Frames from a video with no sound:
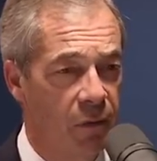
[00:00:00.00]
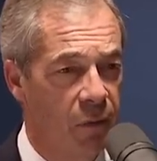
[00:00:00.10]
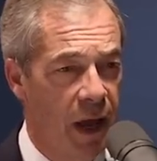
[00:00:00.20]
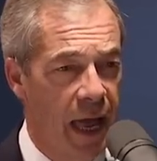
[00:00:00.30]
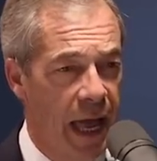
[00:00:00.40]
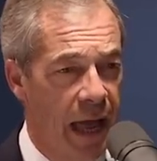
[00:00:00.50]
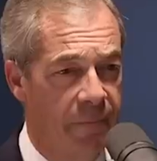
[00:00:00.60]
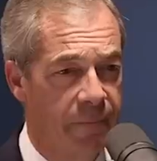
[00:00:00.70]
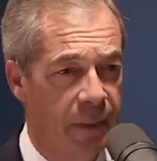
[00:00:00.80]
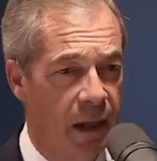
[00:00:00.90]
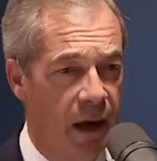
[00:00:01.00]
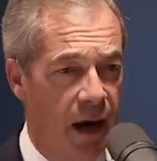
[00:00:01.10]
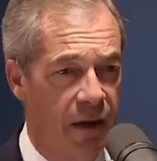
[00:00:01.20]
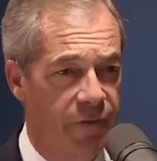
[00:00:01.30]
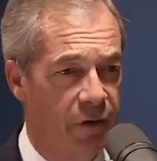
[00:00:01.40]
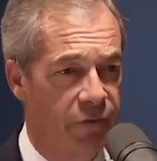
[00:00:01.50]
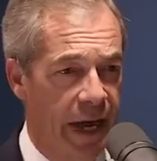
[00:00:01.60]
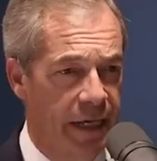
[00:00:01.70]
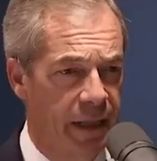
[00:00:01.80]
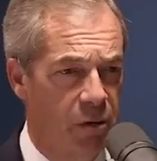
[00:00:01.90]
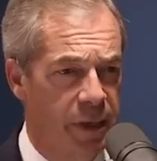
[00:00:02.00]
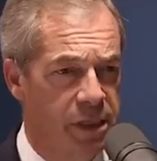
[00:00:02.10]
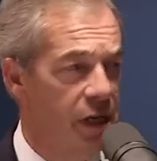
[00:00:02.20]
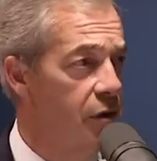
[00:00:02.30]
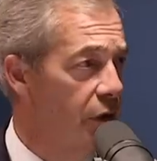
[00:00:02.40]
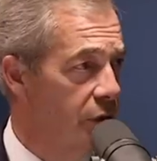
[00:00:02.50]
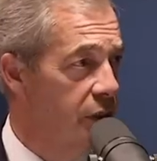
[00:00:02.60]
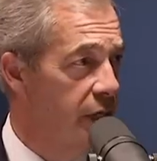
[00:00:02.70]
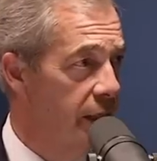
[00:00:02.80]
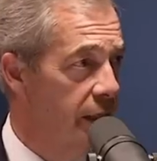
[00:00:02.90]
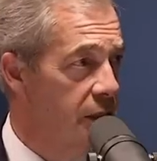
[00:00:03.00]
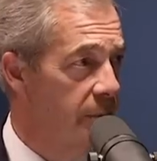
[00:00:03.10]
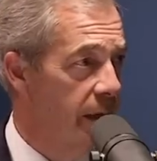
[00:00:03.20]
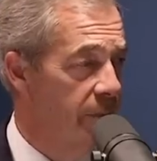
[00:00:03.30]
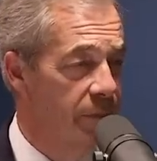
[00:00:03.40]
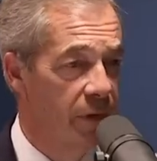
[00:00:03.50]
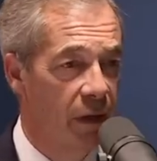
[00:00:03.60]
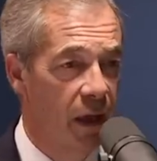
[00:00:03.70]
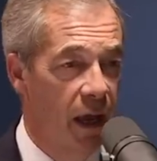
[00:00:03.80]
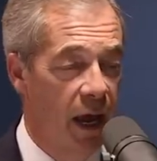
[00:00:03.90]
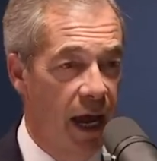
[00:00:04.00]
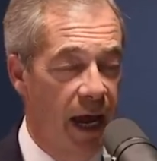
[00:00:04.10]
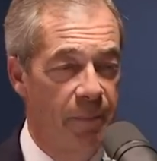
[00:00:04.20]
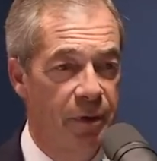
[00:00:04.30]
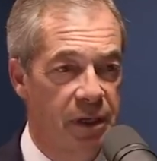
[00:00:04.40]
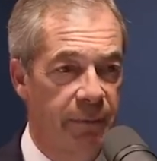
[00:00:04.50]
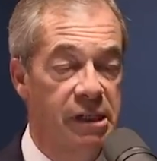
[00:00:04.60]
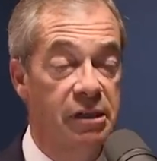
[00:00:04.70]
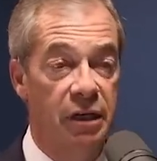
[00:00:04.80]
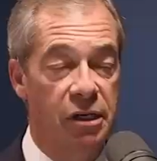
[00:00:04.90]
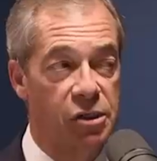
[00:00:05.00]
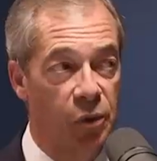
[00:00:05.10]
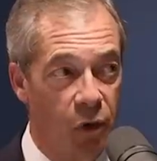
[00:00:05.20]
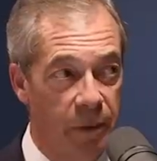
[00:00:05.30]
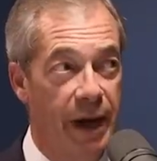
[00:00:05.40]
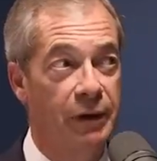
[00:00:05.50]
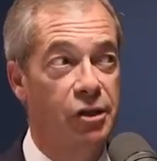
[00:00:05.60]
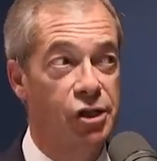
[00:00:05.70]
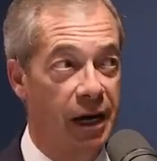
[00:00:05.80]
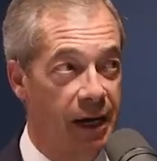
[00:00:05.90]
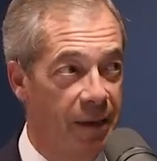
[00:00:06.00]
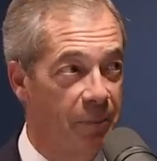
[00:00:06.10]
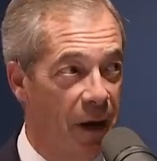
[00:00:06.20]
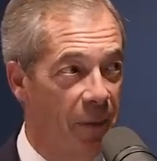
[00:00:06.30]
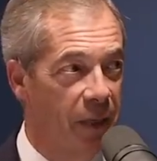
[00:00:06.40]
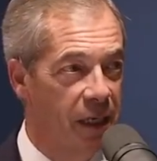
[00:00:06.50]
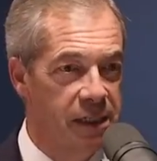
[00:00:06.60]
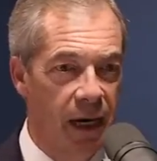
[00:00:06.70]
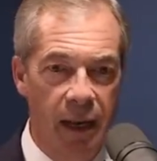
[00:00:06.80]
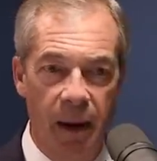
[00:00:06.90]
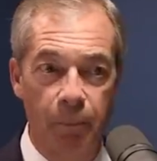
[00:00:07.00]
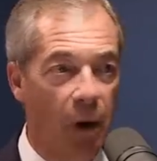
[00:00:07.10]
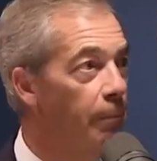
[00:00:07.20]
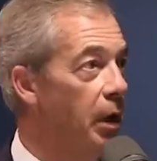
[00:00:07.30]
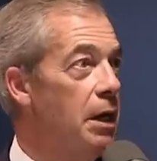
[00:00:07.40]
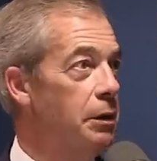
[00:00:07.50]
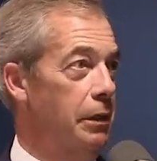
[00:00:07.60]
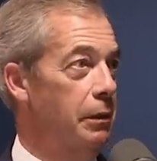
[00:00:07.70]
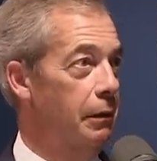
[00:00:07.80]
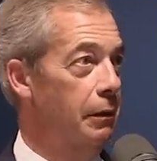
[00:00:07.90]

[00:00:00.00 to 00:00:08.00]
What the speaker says: Where I felt, frankly, they were being so condescending to me. And by the time I started to talk about it gently in public, suddenly I'm bombarded